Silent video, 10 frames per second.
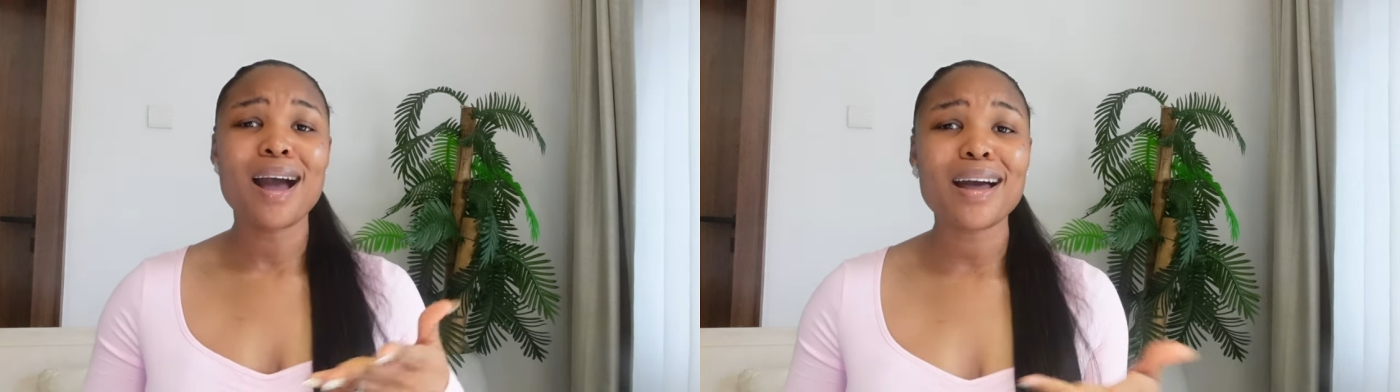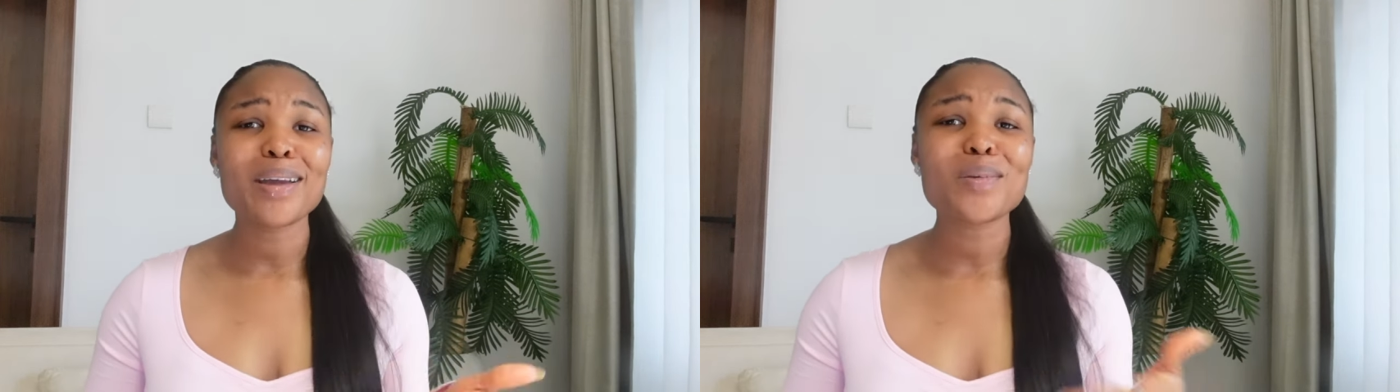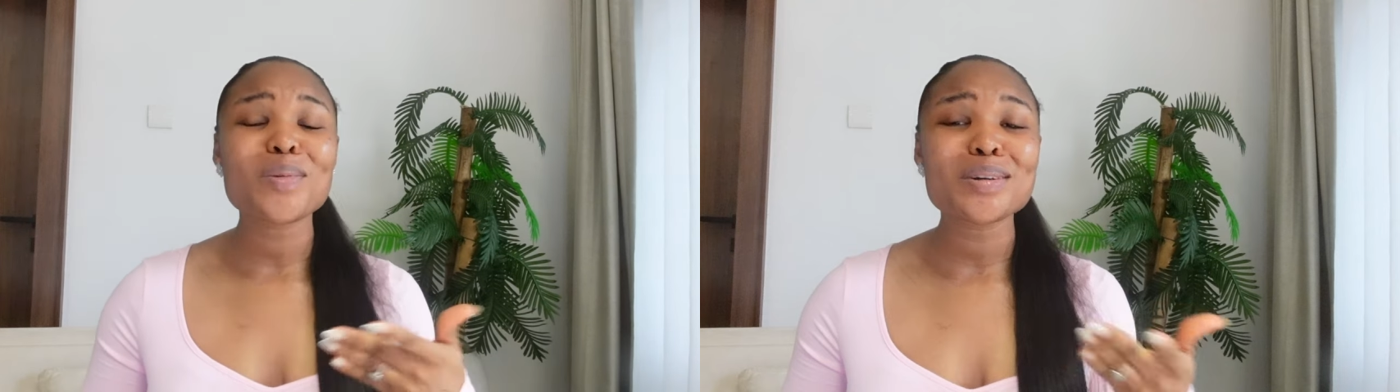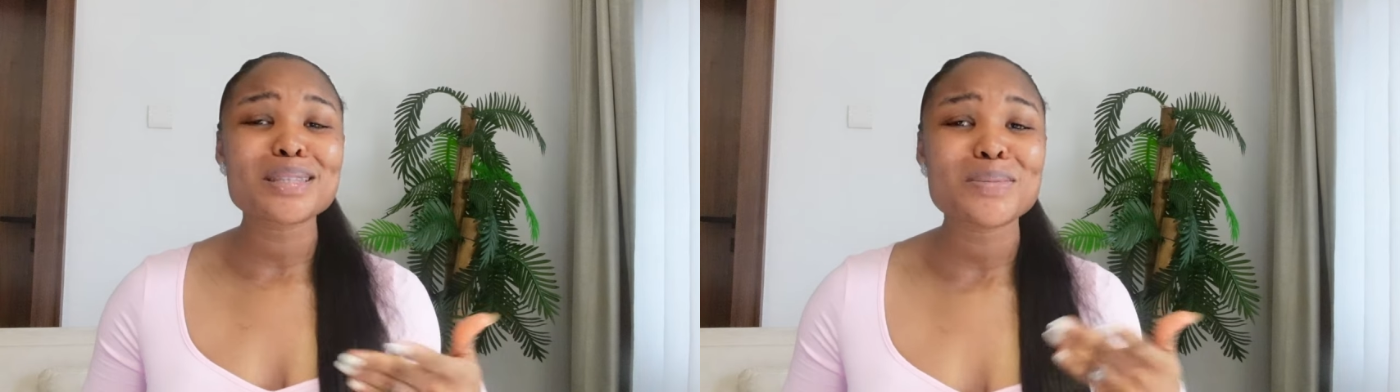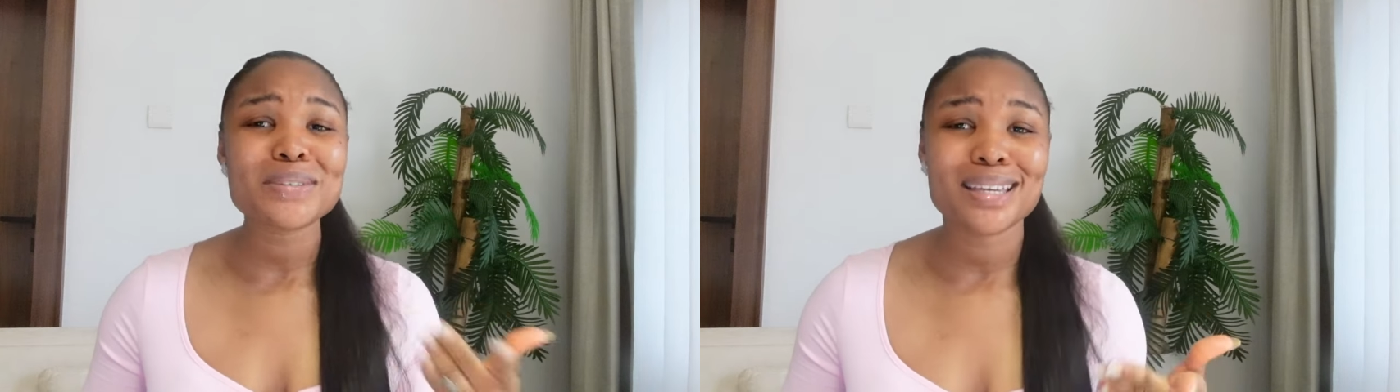I want
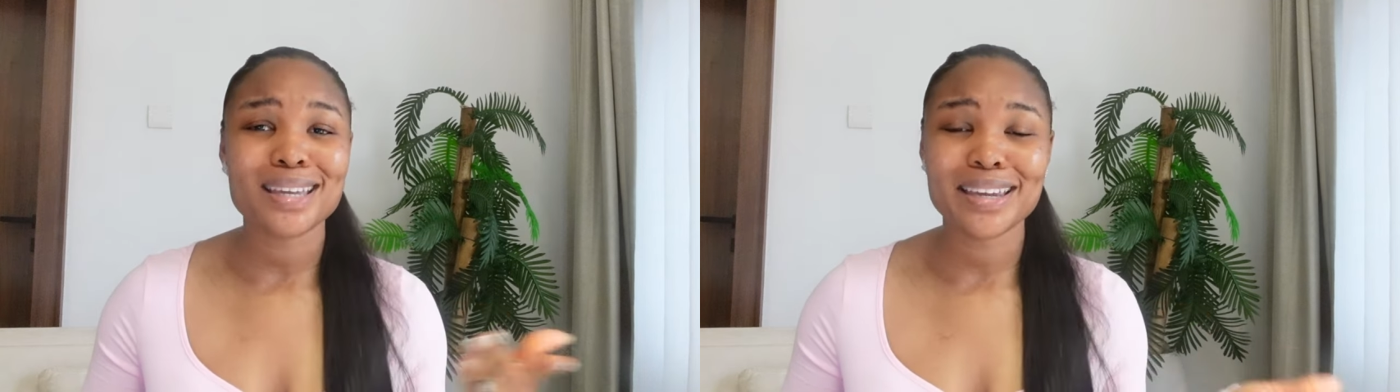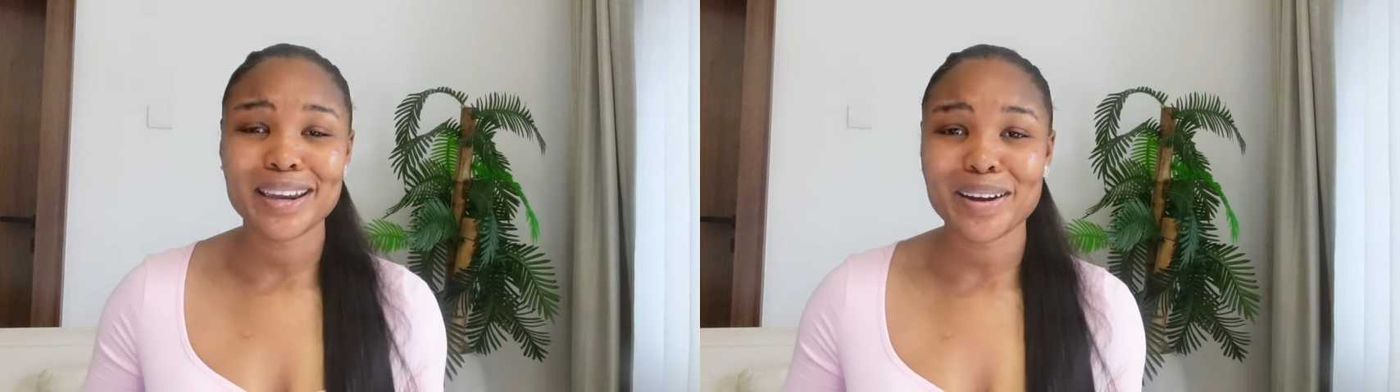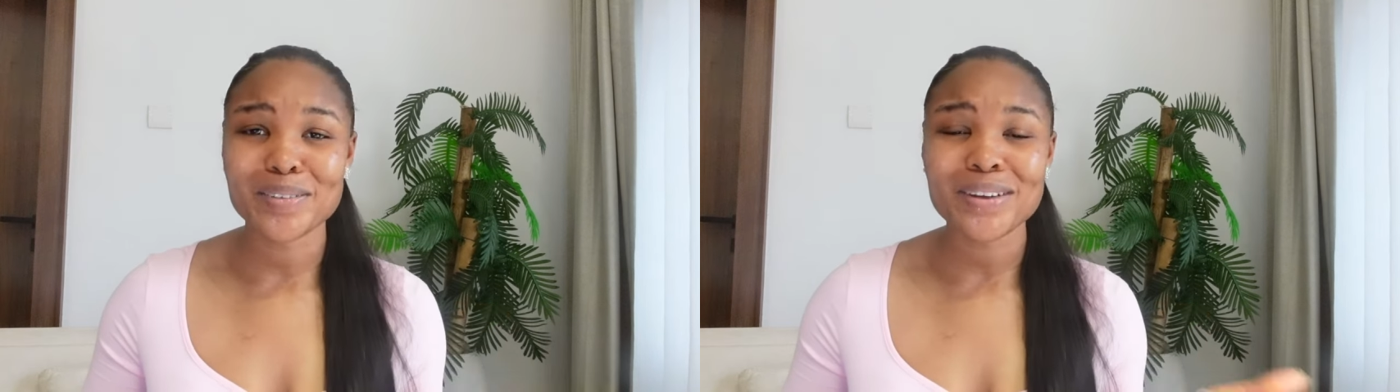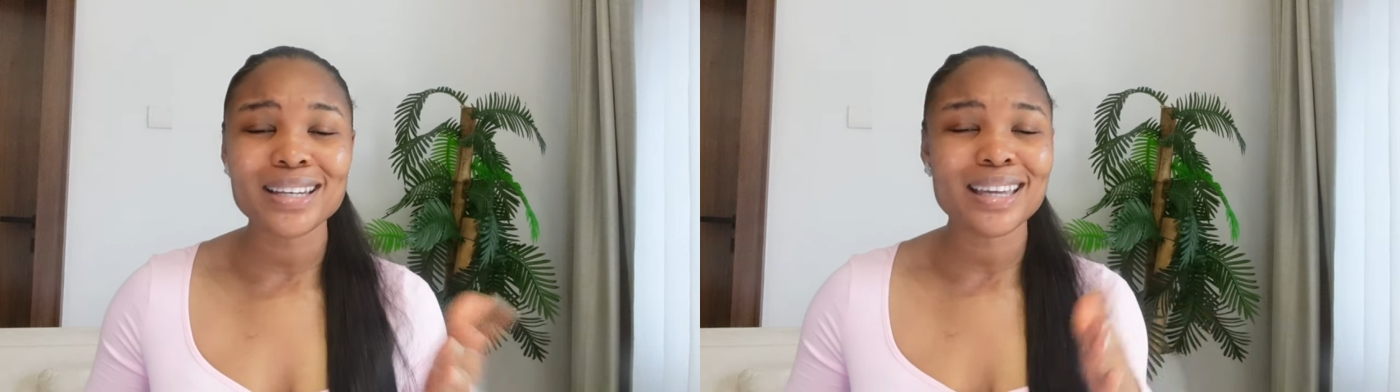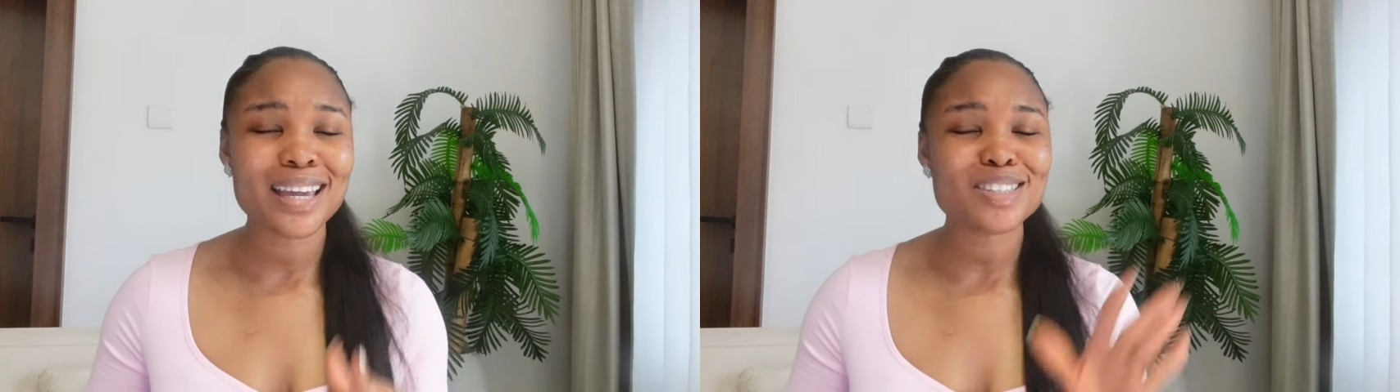to be taken care of.
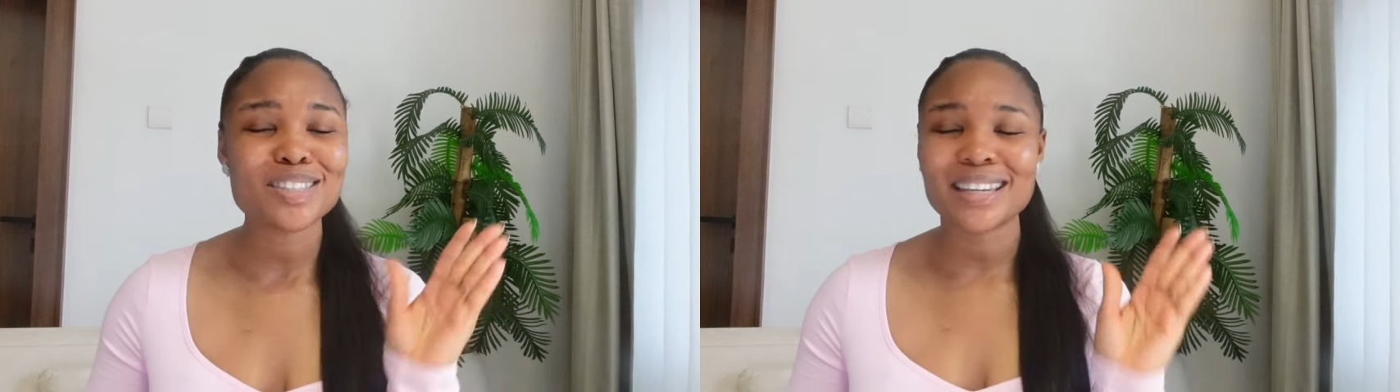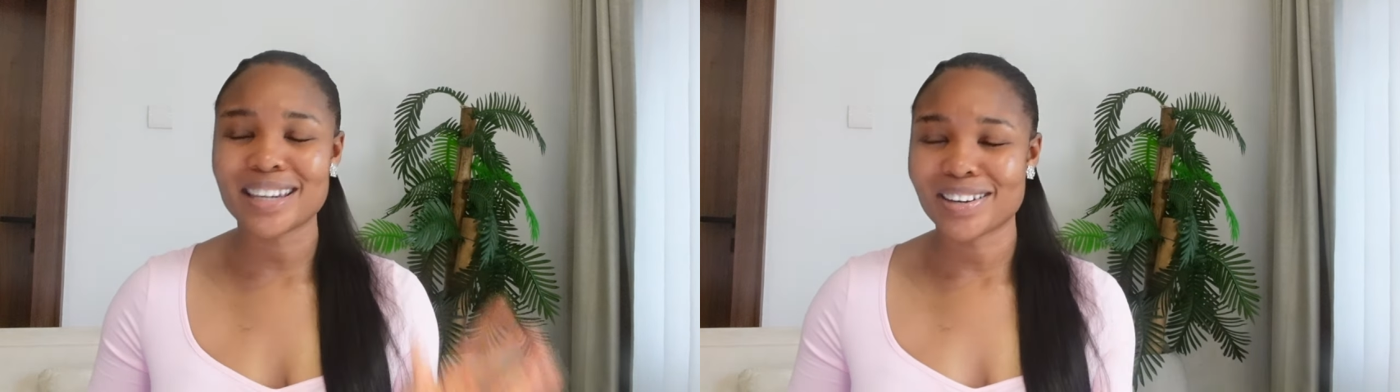And in case you didn't